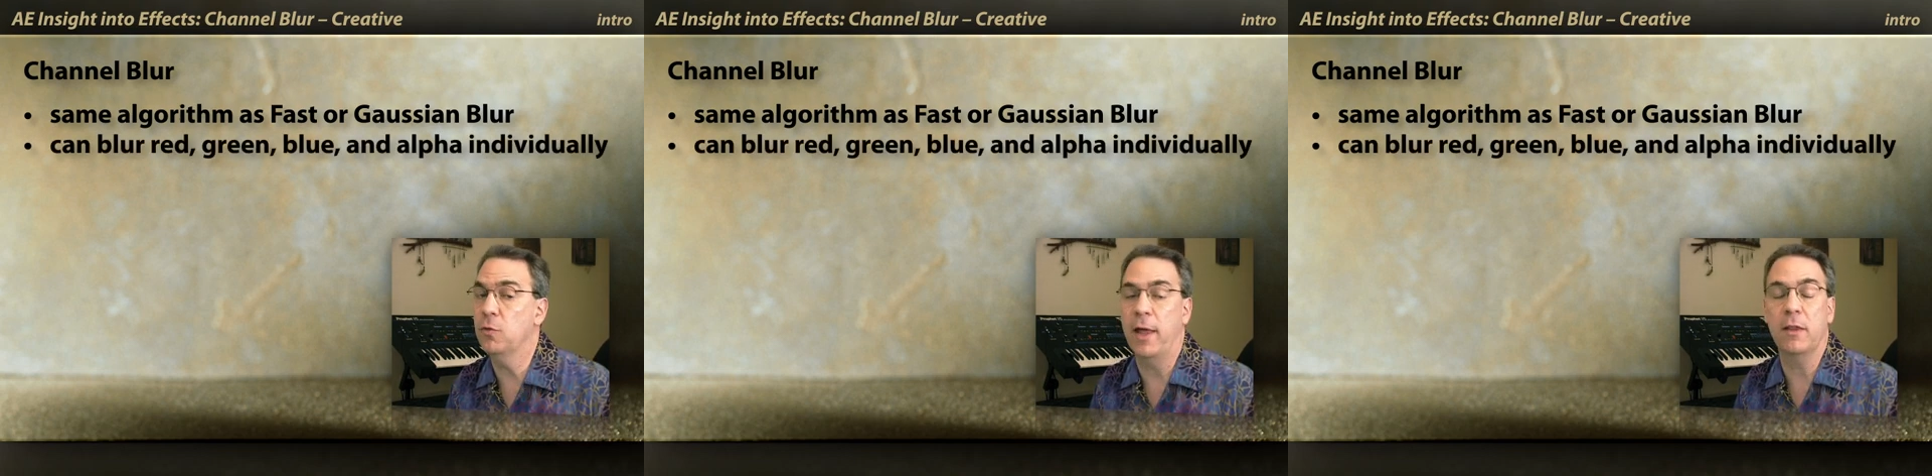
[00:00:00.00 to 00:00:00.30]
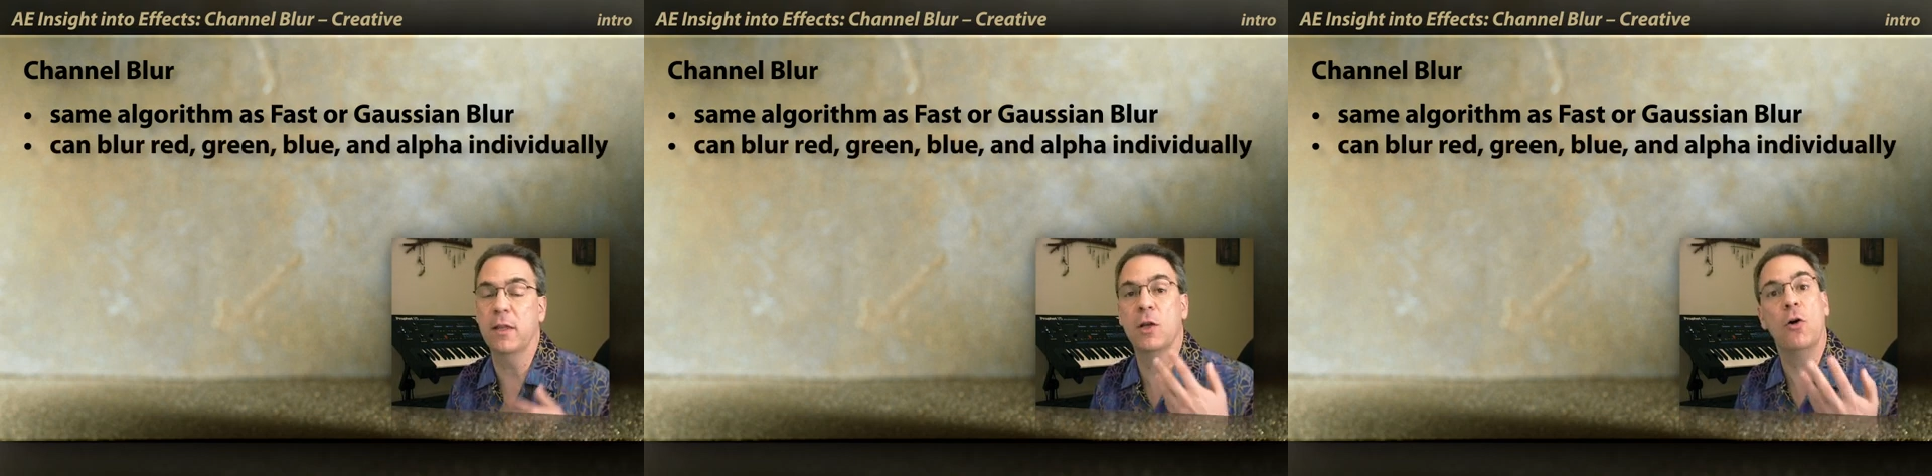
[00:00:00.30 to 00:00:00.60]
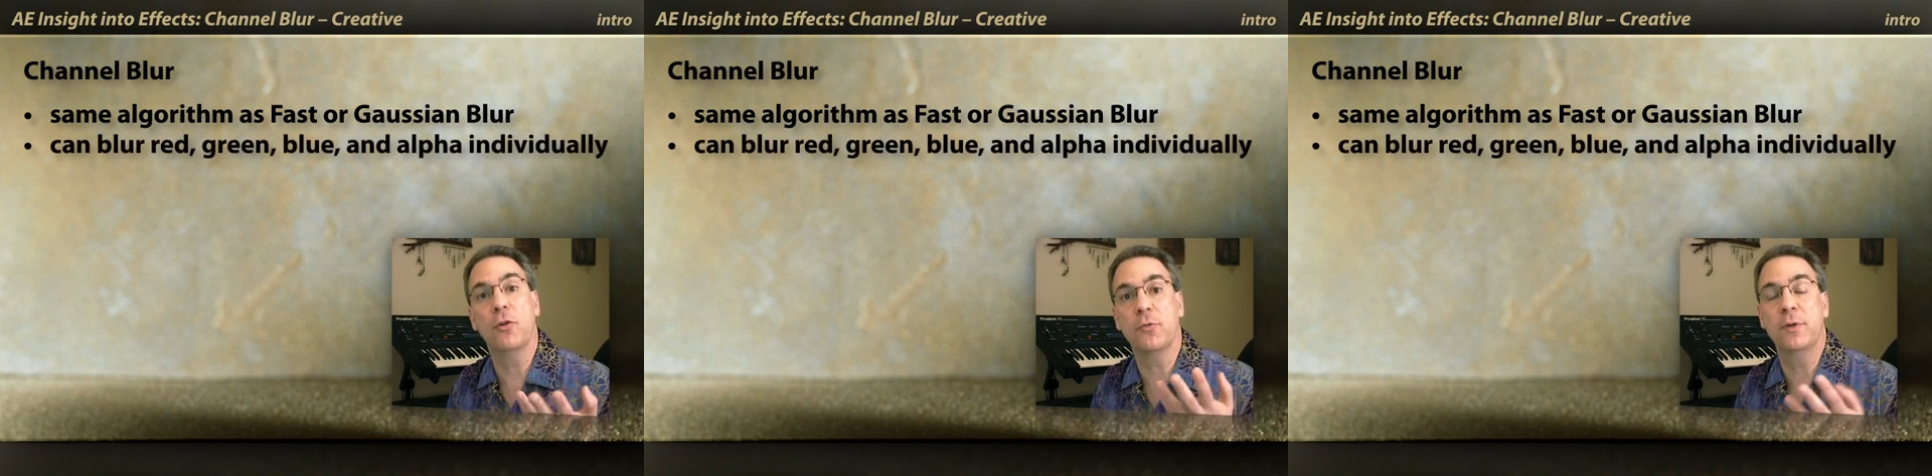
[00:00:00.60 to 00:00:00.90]
rather than
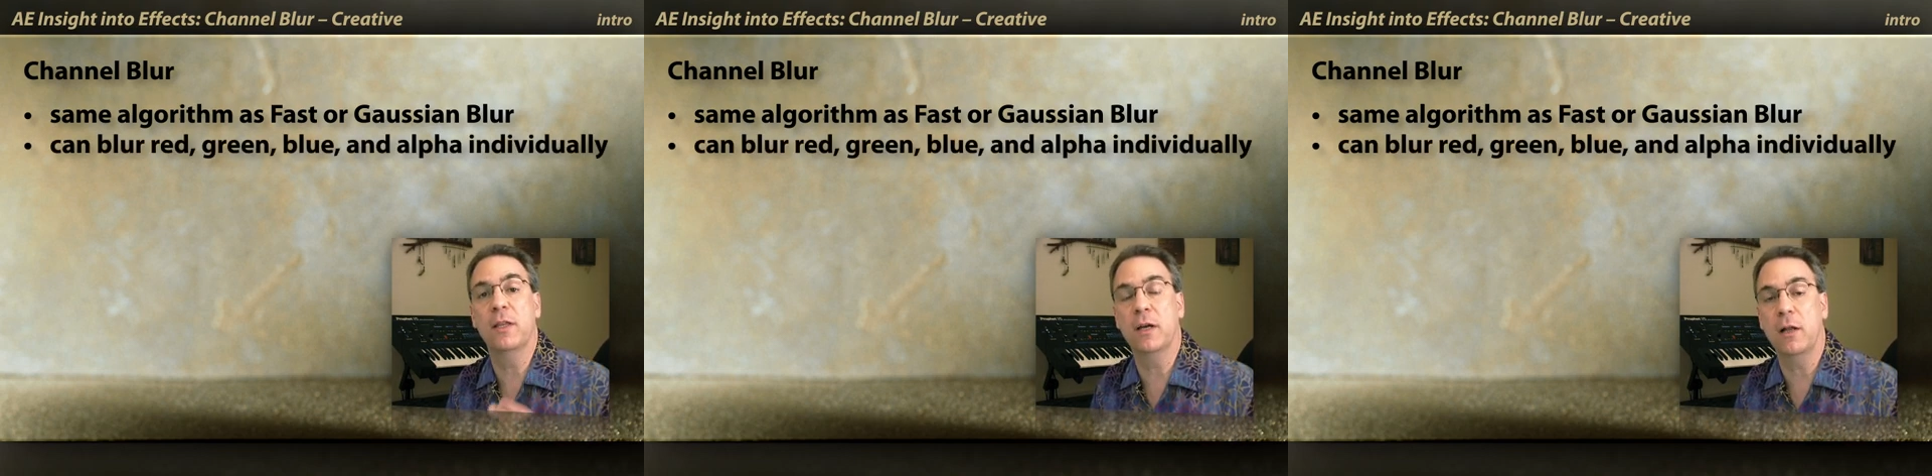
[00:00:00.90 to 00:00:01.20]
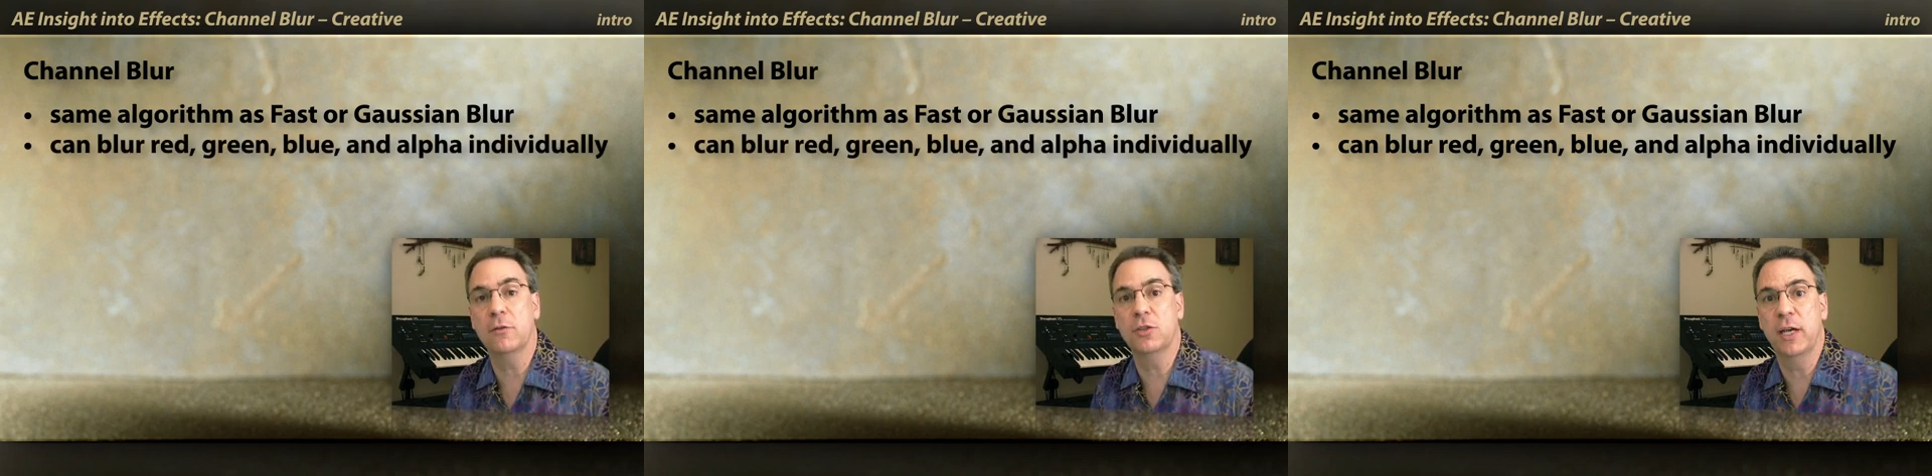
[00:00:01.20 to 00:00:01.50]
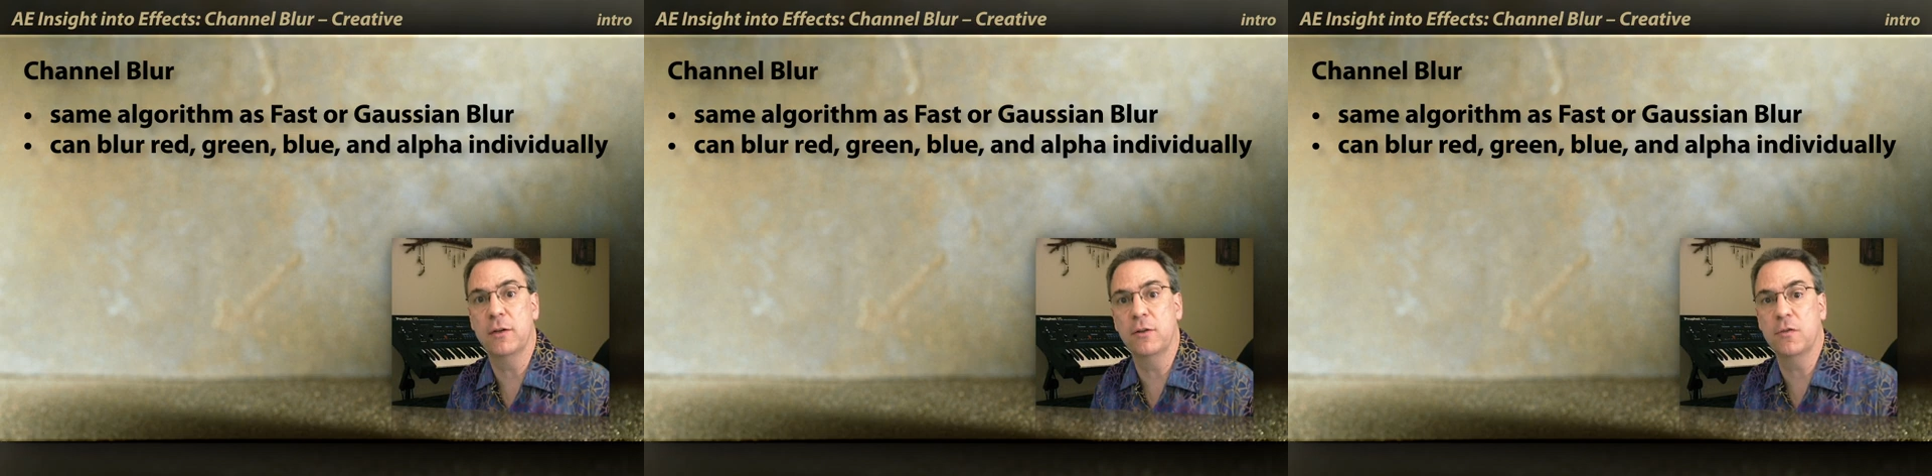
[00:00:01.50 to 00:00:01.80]
all three of the color
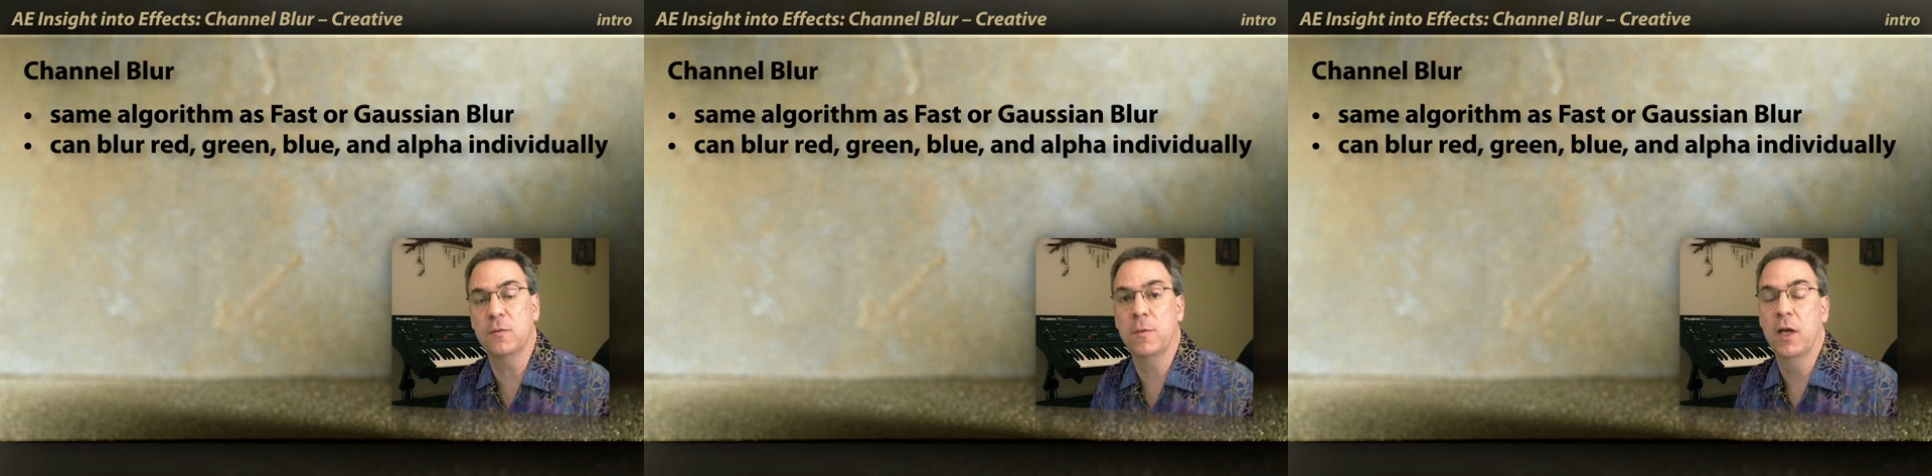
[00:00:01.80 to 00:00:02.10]
channels.